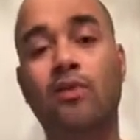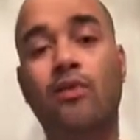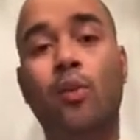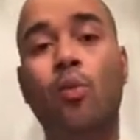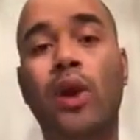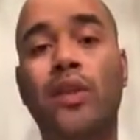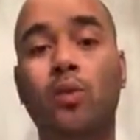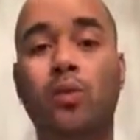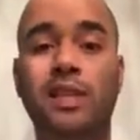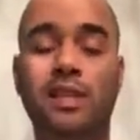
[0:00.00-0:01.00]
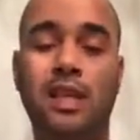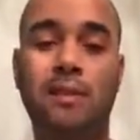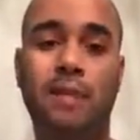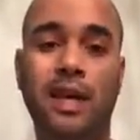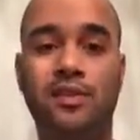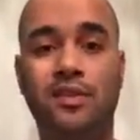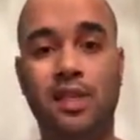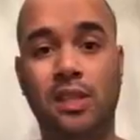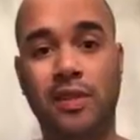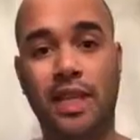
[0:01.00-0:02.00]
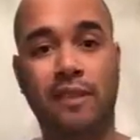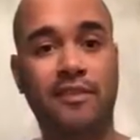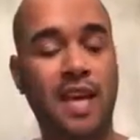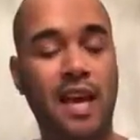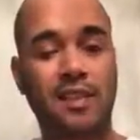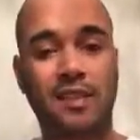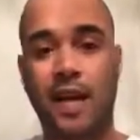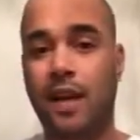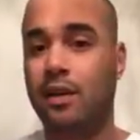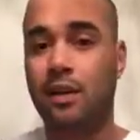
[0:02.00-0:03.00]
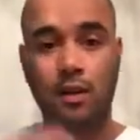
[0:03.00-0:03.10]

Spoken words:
from where they will be sent back to Syria, Afghanistan,